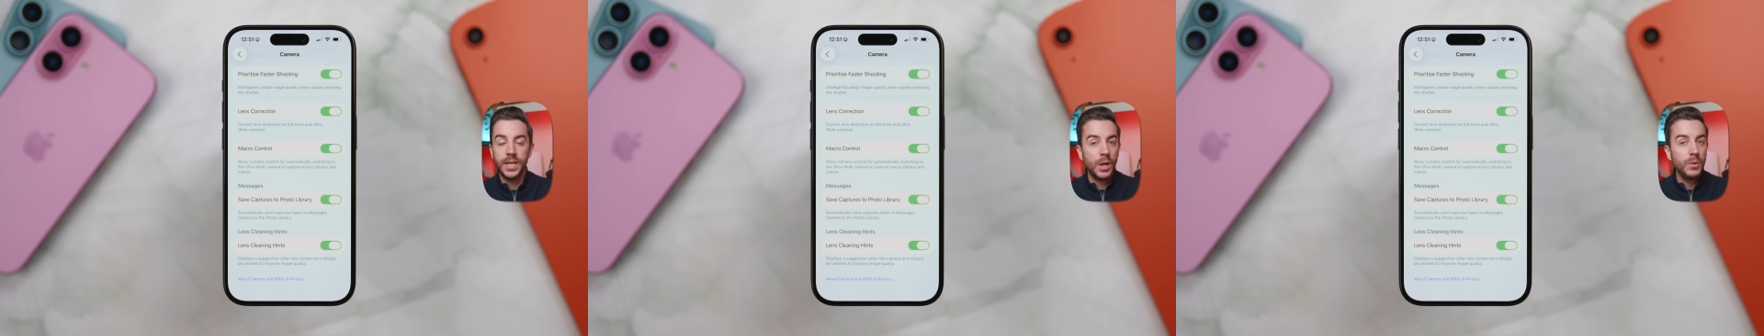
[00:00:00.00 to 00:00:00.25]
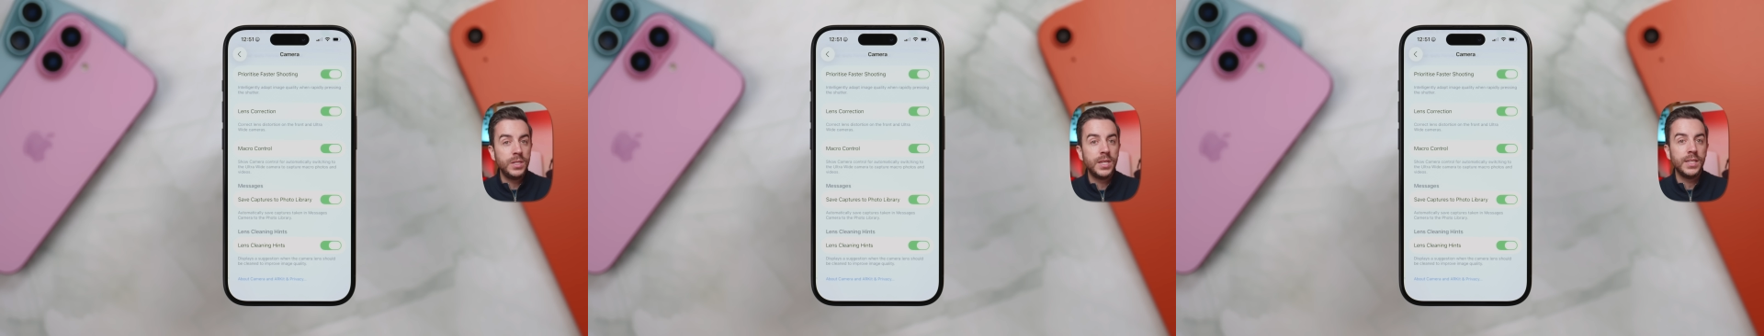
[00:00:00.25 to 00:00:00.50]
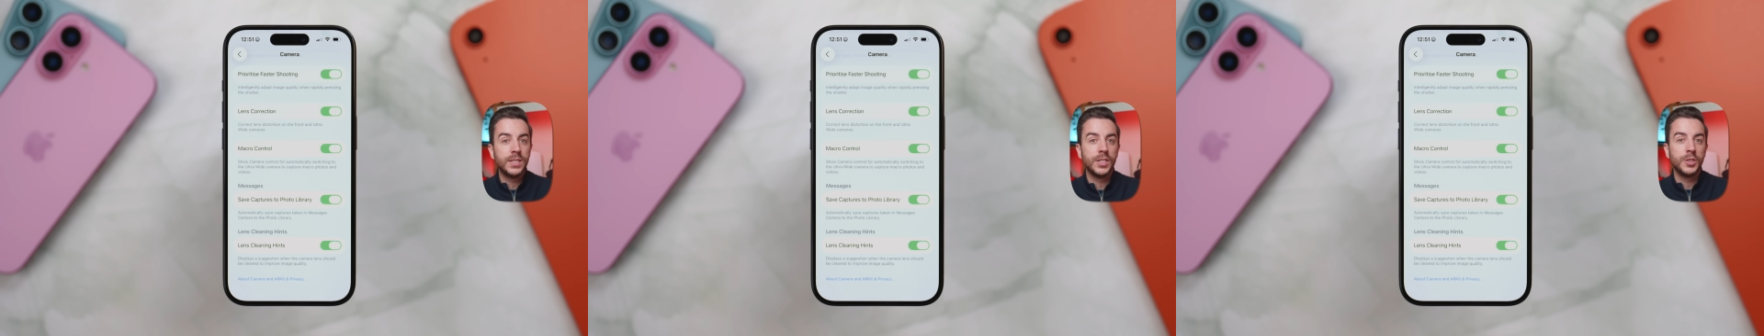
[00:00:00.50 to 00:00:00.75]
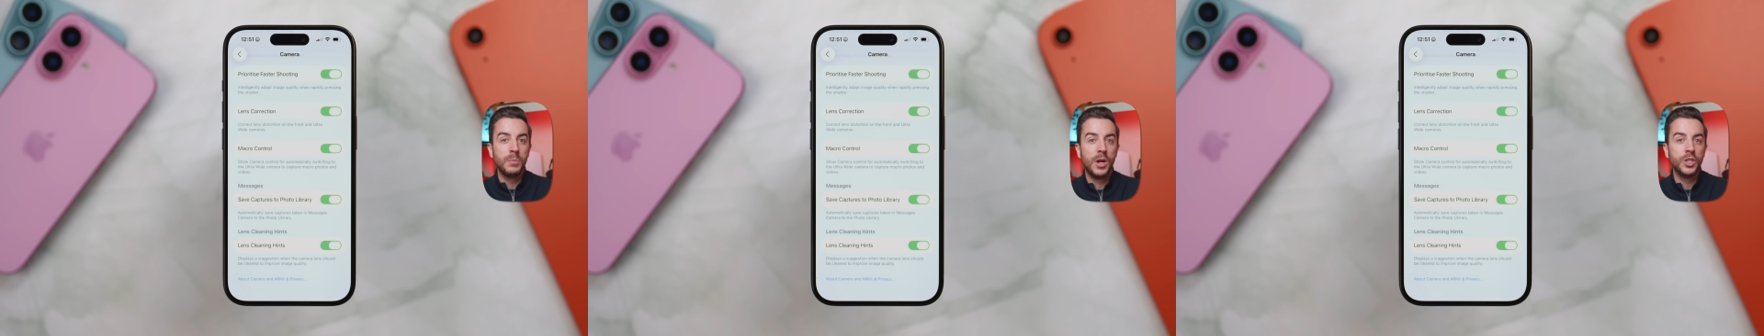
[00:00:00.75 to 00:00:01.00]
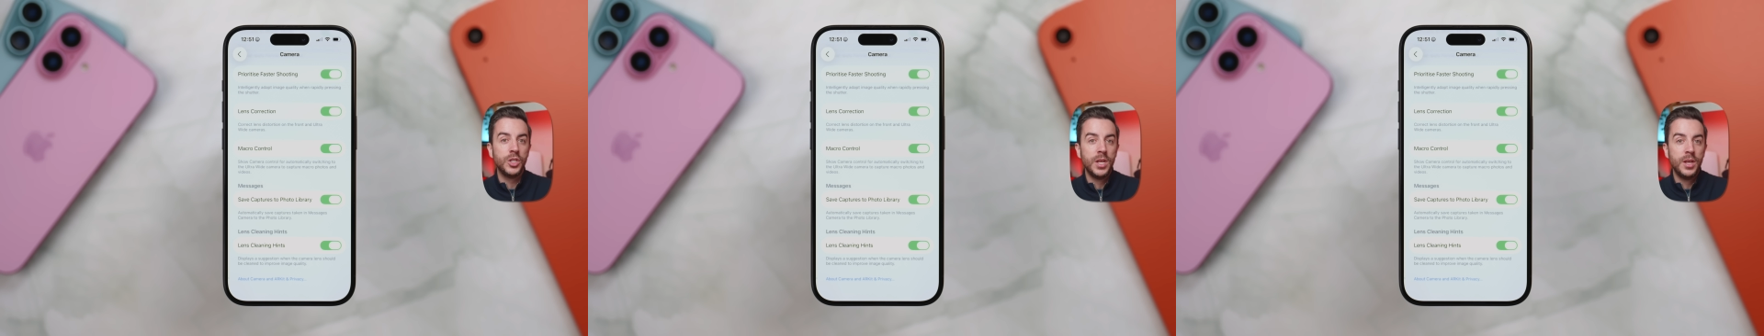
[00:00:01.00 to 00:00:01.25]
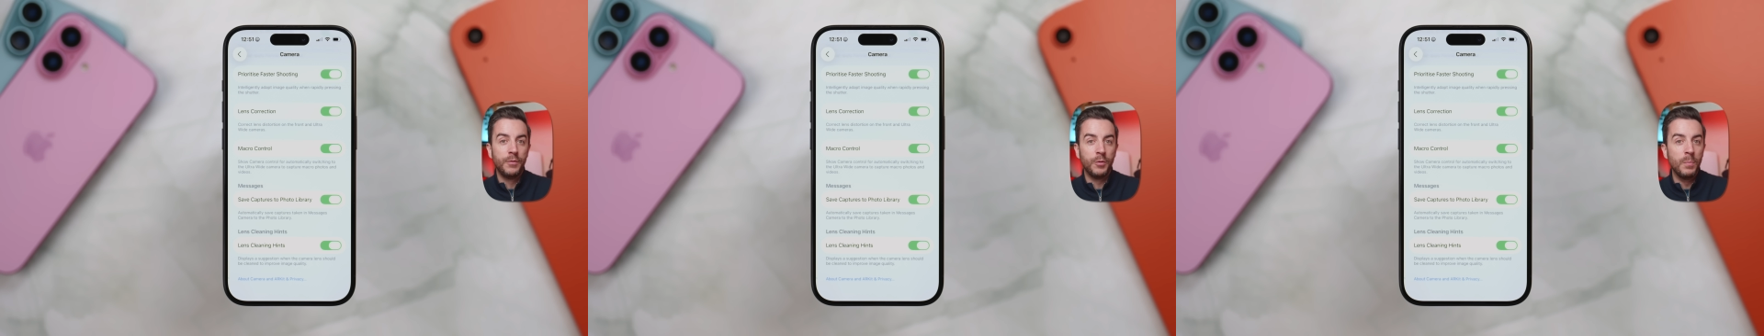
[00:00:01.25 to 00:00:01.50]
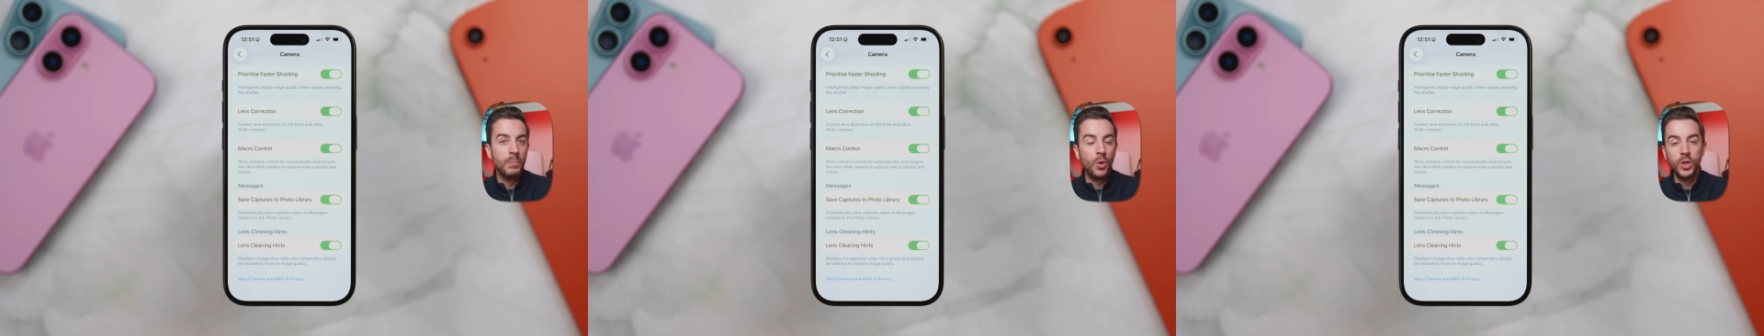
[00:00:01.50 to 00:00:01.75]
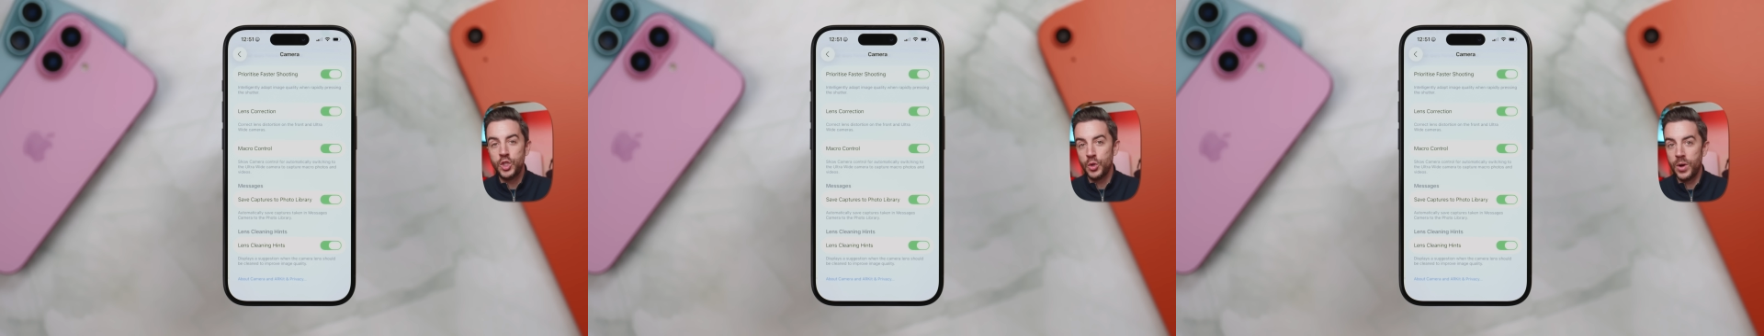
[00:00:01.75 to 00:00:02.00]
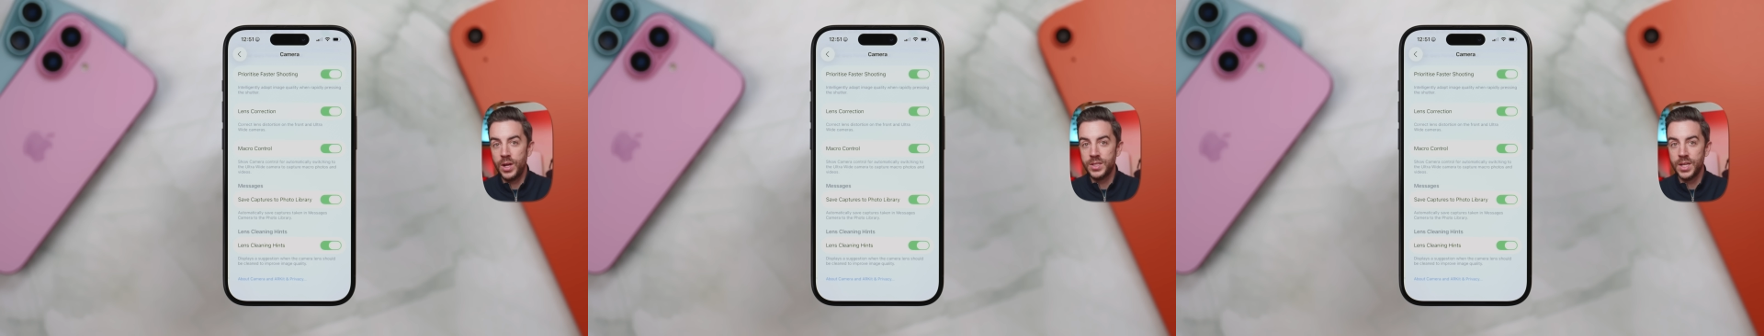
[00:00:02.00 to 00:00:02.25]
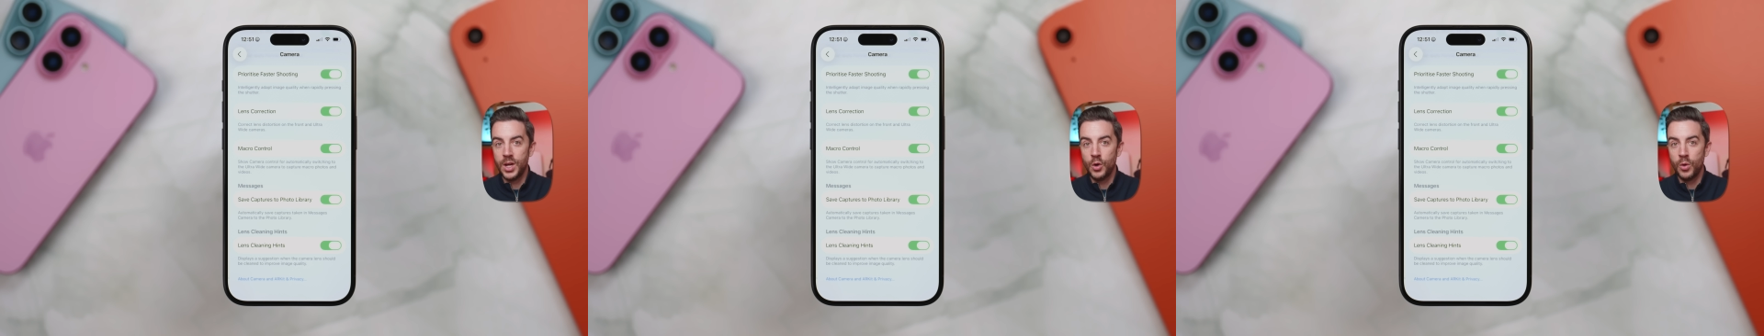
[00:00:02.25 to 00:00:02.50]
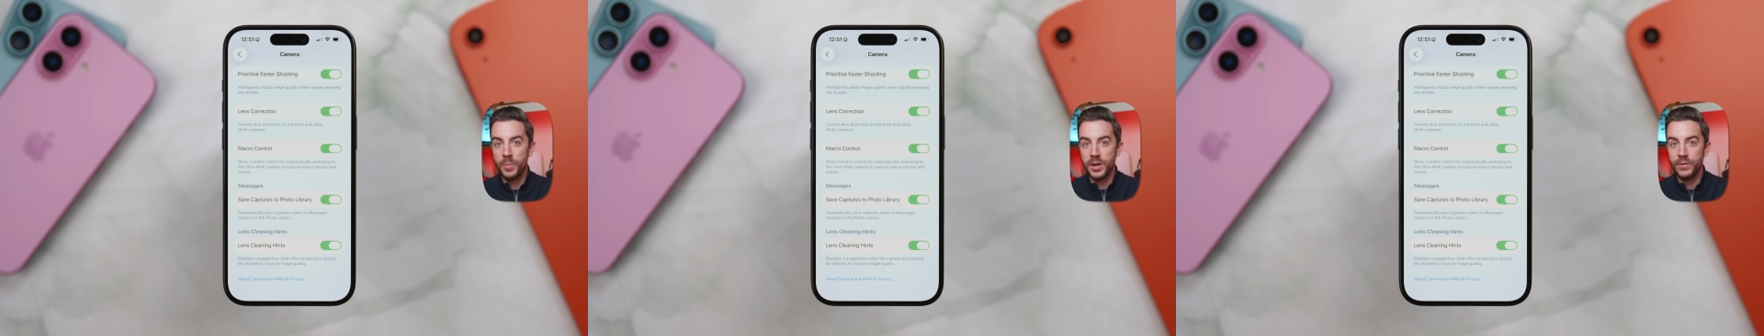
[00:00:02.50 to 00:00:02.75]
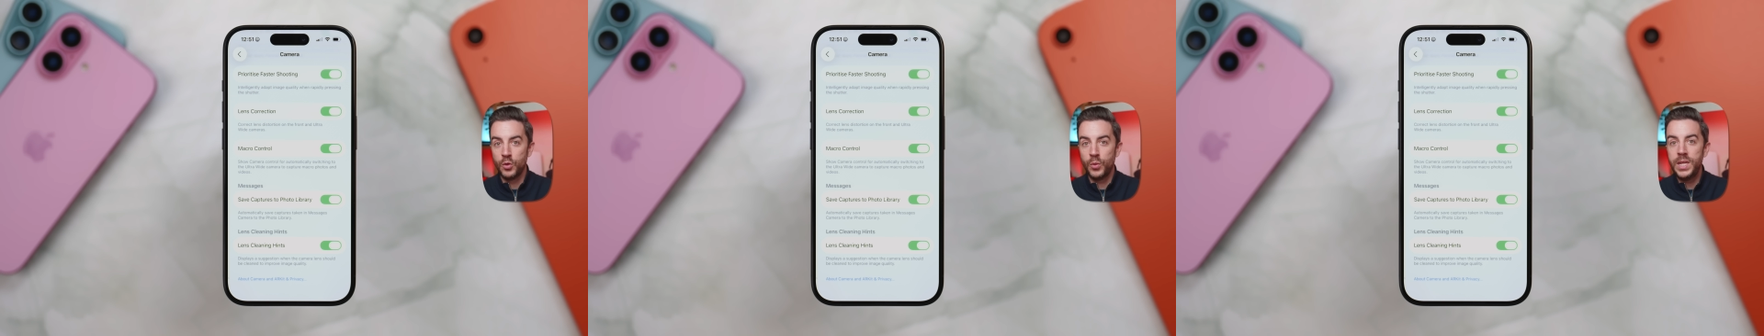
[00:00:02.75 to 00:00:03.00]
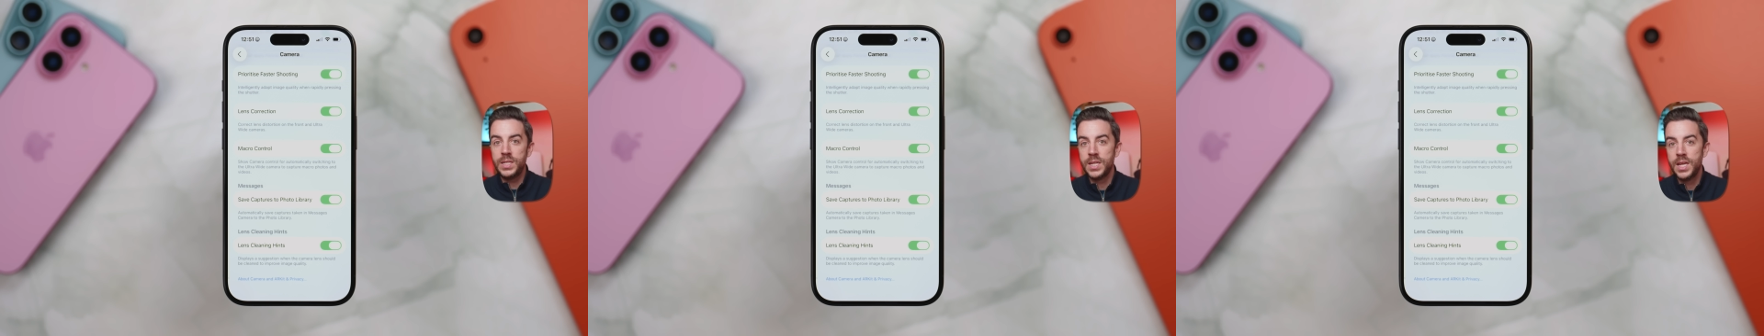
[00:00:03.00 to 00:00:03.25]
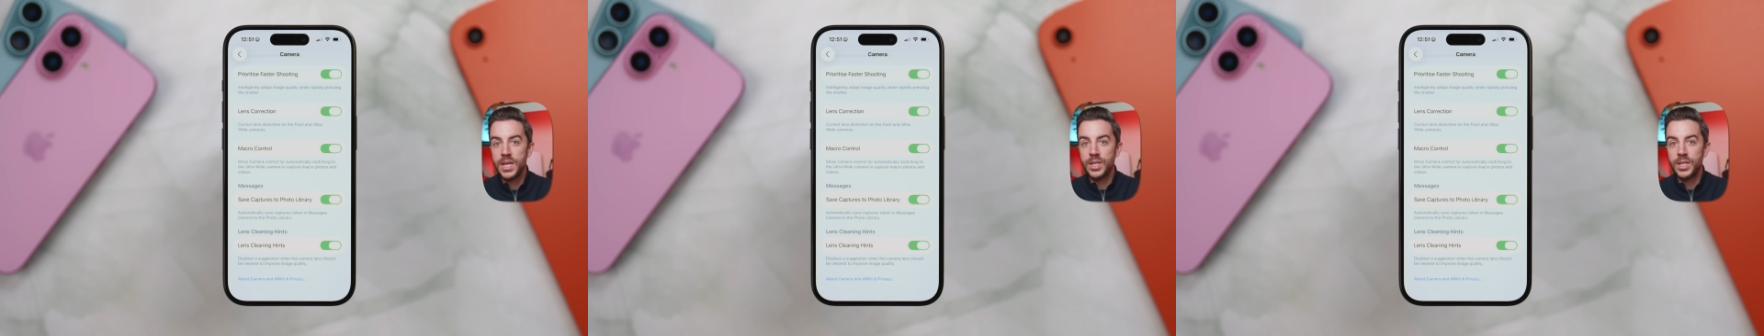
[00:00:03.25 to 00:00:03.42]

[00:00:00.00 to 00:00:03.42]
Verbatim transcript: it only takes a smudge from moisturizer or a bit of grease